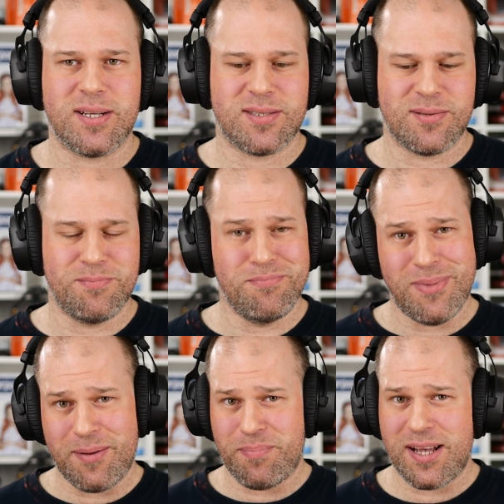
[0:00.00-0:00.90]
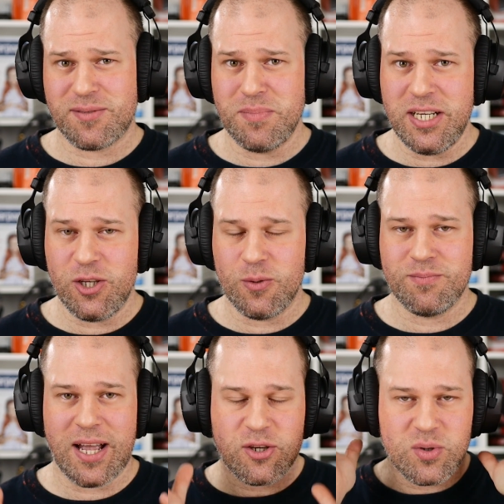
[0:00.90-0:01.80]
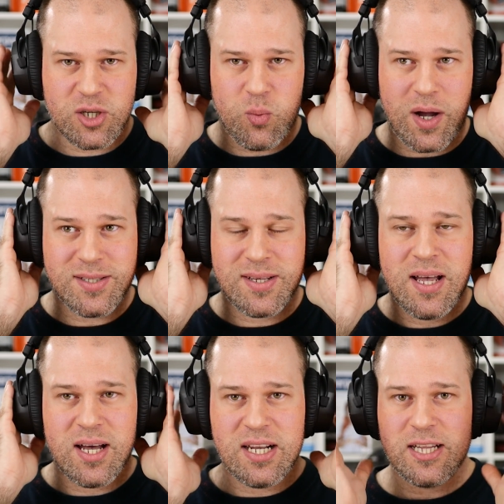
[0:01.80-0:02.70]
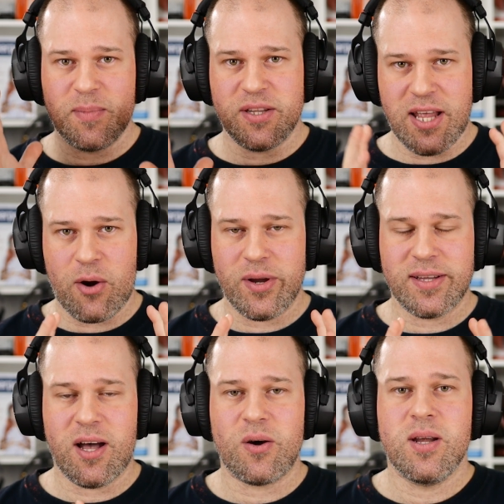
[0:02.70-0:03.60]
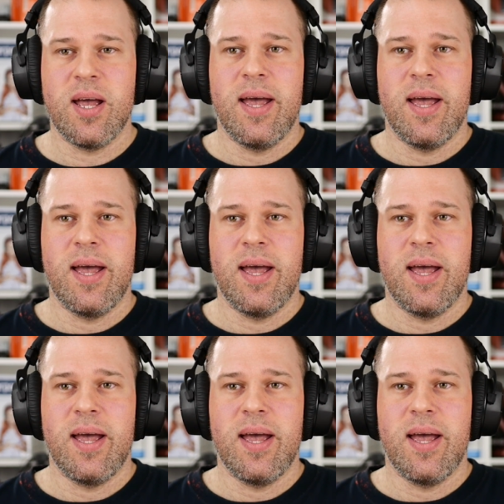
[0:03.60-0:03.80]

It's at best medium, actually quite a little bit narrowing down.